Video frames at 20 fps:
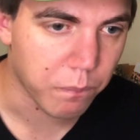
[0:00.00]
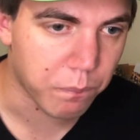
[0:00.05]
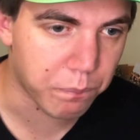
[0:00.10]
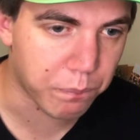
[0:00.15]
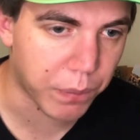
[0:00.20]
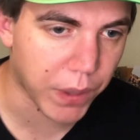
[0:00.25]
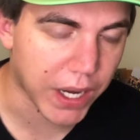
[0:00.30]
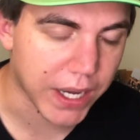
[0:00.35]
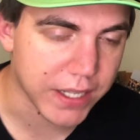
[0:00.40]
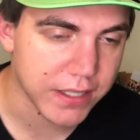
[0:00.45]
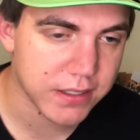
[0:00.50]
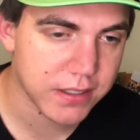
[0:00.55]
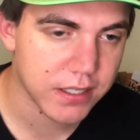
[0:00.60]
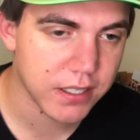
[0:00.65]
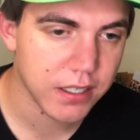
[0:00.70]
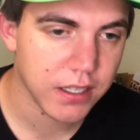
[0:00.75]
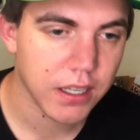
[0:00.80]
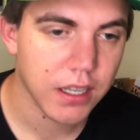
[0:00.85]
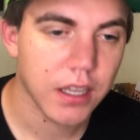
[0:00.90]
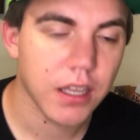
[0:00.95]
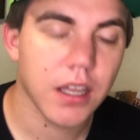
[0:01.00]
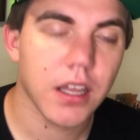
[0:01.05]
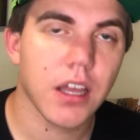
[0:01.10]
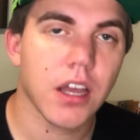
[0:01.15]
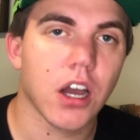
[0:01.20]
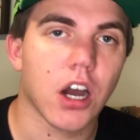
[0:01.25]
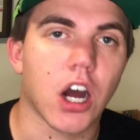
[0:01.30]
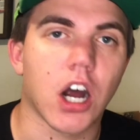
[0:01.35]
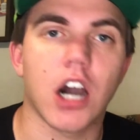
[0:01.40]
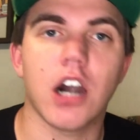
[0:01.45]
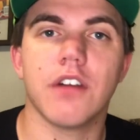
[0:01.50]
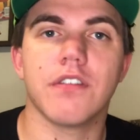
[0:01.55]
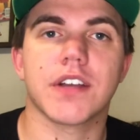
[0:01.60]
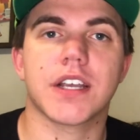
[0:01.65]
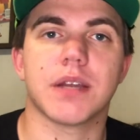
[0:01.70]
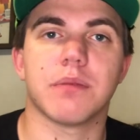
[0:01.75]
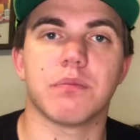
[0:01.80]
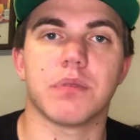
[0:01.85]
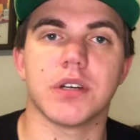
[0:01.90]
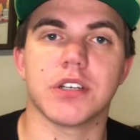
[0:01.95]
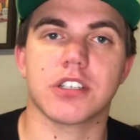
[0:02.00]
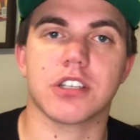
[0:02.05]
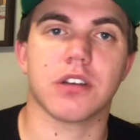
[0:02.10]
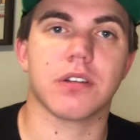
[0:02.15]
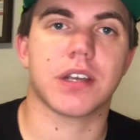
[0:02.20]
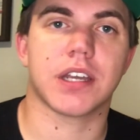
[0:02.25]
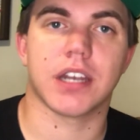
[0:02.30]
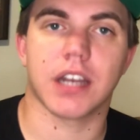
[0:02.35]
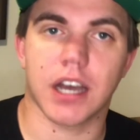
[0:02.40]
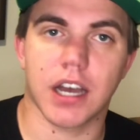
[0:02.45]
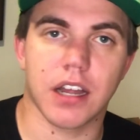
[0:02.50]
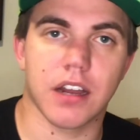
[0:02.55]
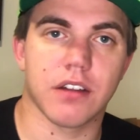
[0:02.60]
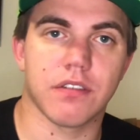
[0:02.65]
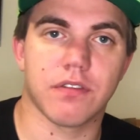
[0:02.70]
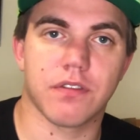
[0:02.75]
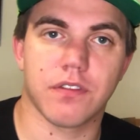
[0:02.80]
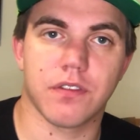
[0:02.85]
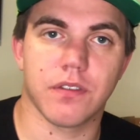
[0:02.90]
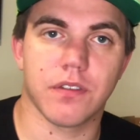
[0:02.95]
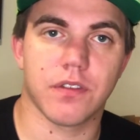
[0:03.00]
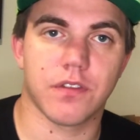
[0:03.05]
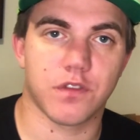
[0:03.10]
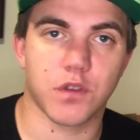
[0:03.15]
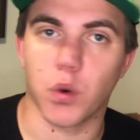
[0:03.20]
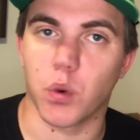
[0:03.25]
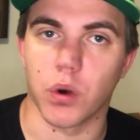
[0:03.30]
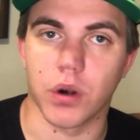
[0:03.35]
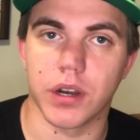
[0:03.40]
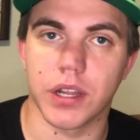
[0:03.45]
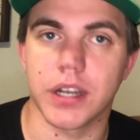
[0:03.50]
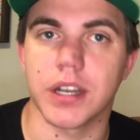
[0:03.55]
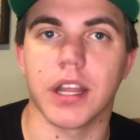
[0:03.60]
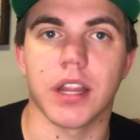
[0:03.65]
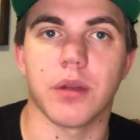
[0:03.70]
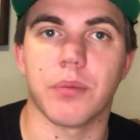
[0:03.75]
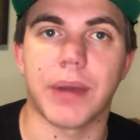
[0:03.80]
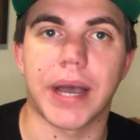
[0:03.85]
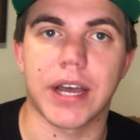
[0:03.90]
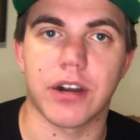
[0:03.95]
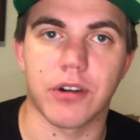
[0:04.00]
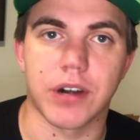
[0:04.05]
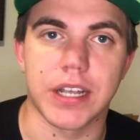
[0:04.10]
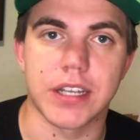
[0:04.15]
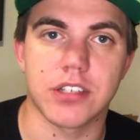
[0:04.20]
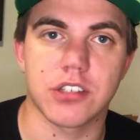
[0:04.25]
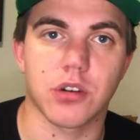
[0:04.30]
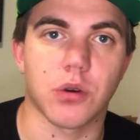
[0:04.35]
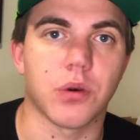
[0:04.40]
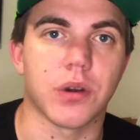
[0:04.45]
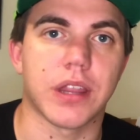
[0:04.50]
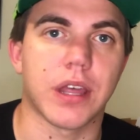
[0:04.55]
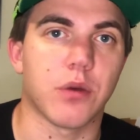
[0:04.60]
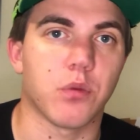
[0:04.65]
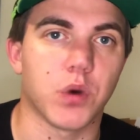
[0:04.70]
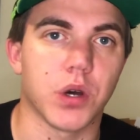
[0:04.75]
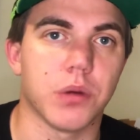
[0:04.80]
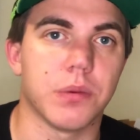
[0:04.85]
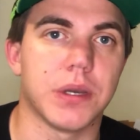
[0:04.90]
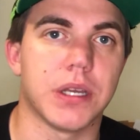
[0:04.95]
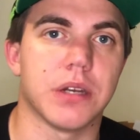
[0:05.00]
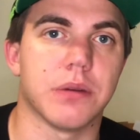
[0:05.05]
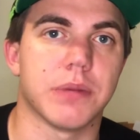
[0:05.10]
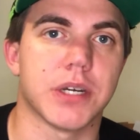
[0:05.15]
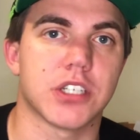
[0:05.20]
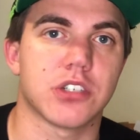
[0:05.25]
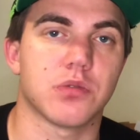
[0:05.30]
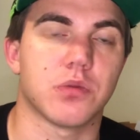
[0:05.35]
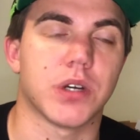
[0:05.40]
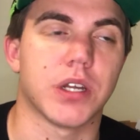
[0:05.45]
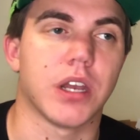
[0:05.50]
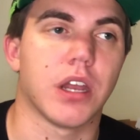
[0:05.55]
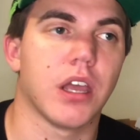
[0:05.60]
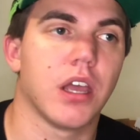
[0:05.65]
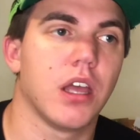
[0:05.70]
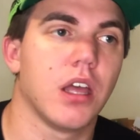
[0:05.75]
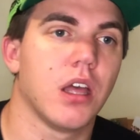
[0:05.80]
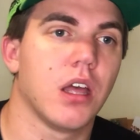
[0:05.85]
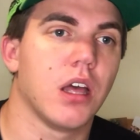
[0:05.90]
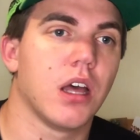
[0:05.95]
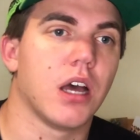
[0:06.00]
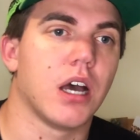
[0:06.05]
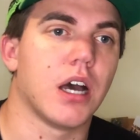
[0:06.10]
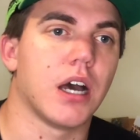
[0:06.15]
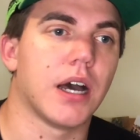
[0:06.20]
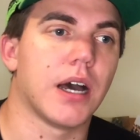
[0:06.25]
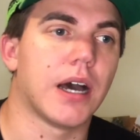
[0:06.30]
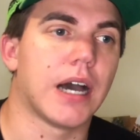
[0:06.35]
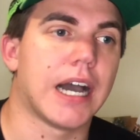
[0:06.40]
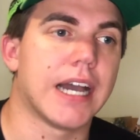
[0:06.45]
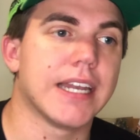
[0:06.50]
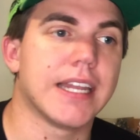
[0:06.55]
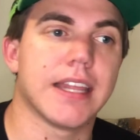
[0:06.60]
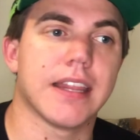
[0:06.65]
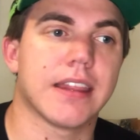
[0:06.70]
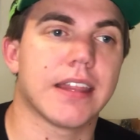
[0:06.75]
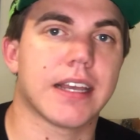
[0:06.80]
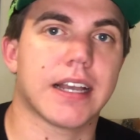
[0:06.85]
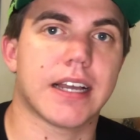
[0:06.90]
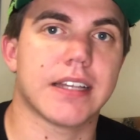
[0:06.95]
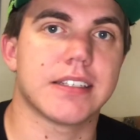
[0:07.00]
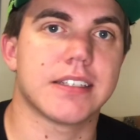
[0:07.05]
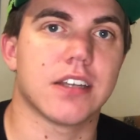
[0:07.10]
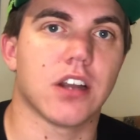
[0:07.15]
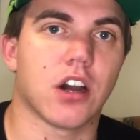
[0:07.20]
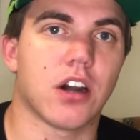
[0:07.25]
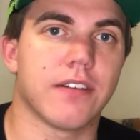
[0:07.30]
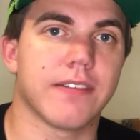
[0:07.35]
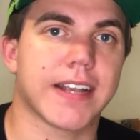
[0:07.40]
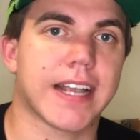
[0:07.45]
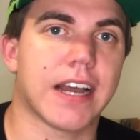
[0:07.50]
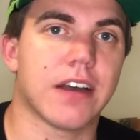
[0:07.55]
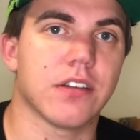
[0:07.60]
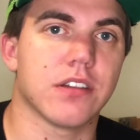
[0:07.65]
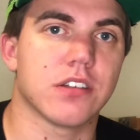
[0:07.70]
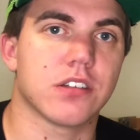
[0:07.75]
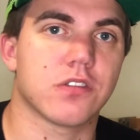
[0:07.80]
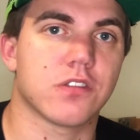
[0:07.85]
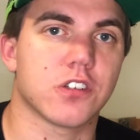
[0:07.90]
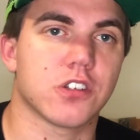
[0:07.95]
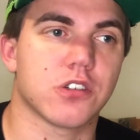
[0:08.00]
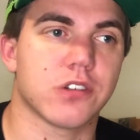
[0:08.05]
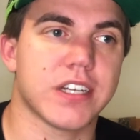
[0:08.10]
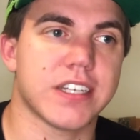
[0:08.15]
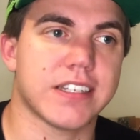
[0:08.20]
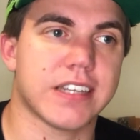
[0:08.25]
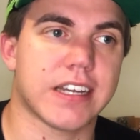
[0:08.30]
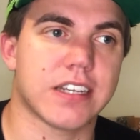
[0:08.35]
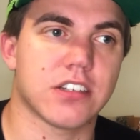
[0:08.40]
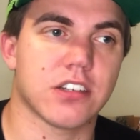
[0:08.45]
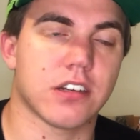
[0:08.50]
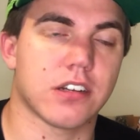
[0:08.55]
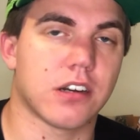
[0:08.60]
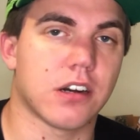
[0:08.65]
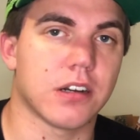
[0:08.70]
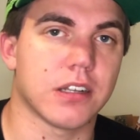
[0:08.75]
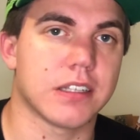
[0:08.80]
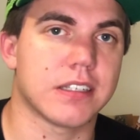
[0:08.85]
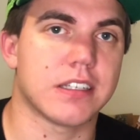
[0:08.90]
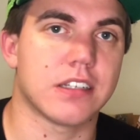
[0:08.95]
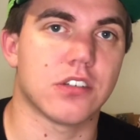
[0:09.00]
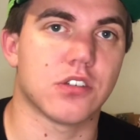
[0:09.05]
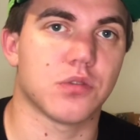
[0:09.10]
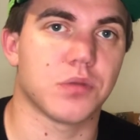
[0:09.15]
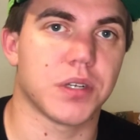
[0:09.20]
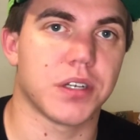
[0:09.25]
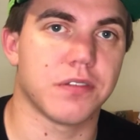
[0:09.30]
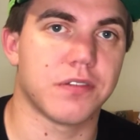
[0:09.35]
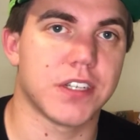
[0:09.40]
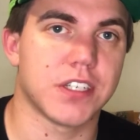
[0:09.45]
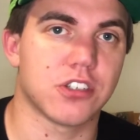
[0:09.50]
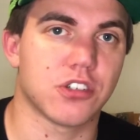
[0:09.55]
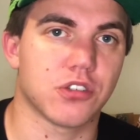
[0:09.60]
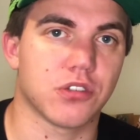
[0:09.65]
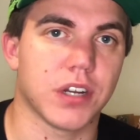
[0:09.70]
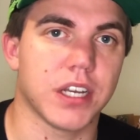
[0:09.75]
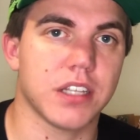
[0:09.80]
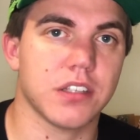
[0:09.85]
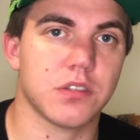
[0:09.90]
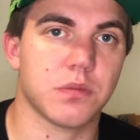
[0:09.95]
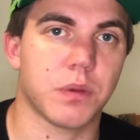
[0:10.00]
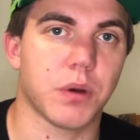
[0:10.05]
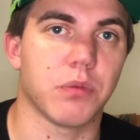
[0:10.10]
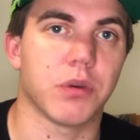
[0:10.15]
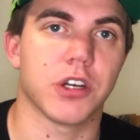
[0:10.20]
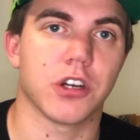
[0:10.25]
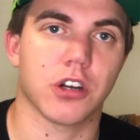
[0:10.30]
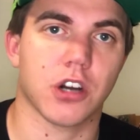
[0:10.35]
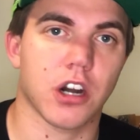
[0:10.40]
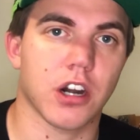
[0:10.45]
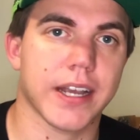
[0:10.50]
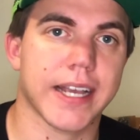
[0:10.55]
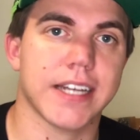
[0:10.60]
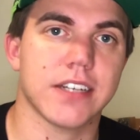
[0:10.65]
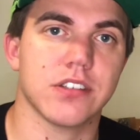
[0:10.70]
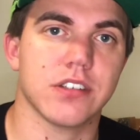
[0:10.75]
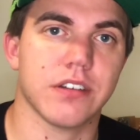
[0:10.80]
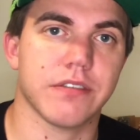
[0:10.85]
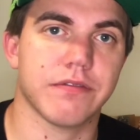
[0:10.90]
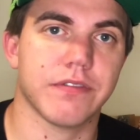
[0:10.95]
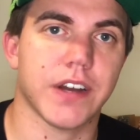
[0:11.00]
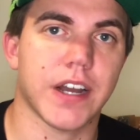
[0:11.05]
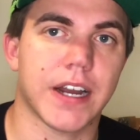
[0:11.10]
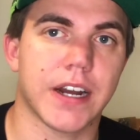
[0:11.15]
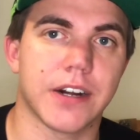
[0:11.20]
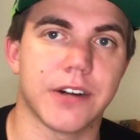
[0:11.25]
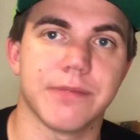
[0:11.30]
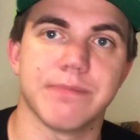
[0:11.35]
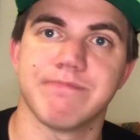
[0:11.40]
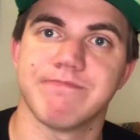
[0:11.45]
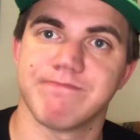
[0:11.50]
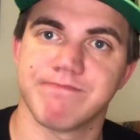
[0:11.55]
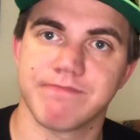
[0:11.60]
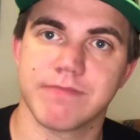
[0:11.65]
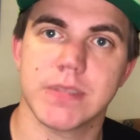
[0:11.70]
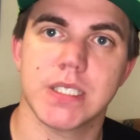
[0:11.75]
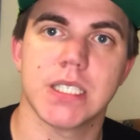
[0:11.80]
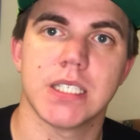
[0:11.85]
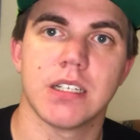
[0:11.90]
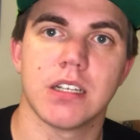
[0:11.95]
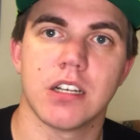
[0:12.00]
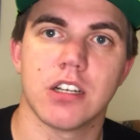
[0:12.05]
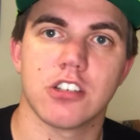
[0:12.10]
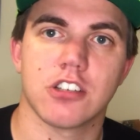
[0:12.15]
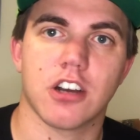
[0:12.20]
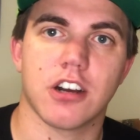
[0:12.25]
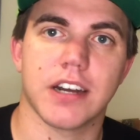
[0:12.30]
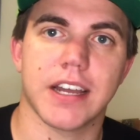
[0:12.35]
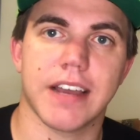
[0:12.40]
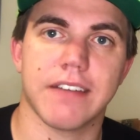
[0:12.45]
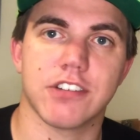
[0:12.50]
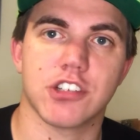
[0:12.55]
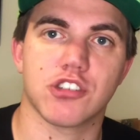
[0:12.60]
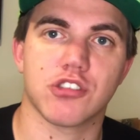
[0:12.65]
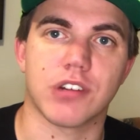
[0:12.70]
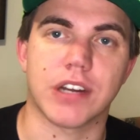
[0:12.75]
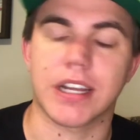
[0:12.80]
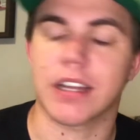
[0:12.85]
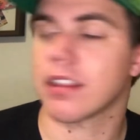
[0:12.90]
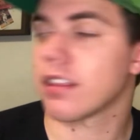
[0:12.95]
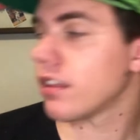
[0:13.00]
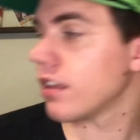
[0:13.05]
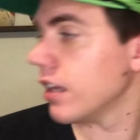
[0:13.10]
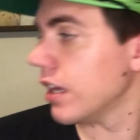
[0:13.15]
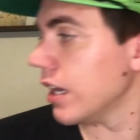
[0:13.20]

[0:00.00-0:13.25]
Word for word: But Harvick and Briscoe cannot afford another bad race, or they will be in a must win. Uh, I didn't think I'd see Harvick out in this first race. I saw Darlington as one of his strengths, but when your car catches on fire, it's hard to have a strength.